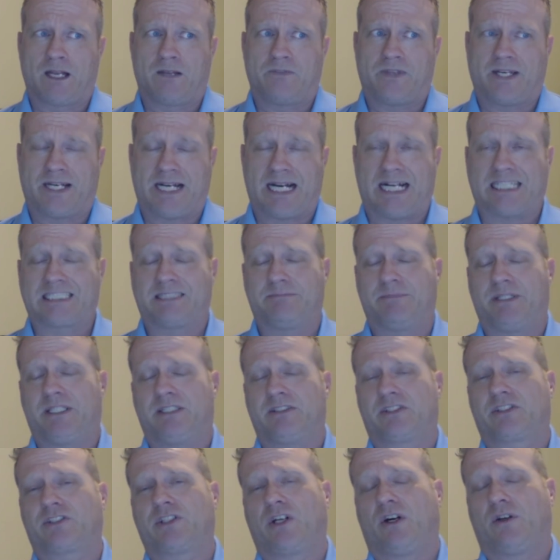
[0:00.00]
that hasn't been
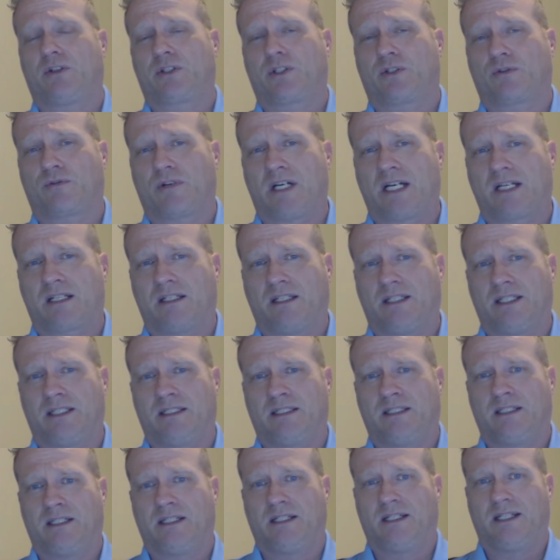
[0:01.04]
installed correctly
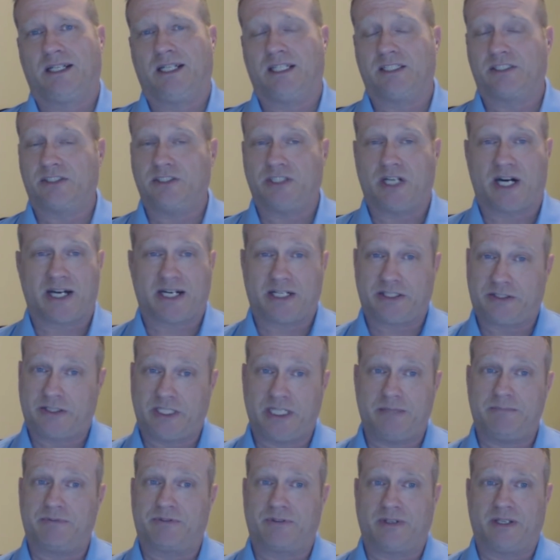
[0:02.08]
is not a
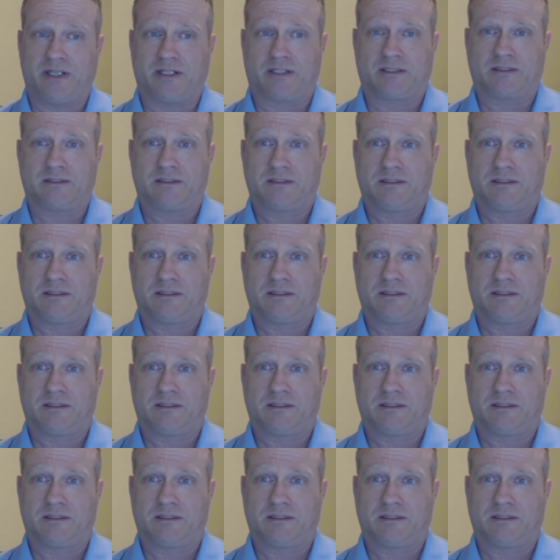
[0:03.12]
cheap thing.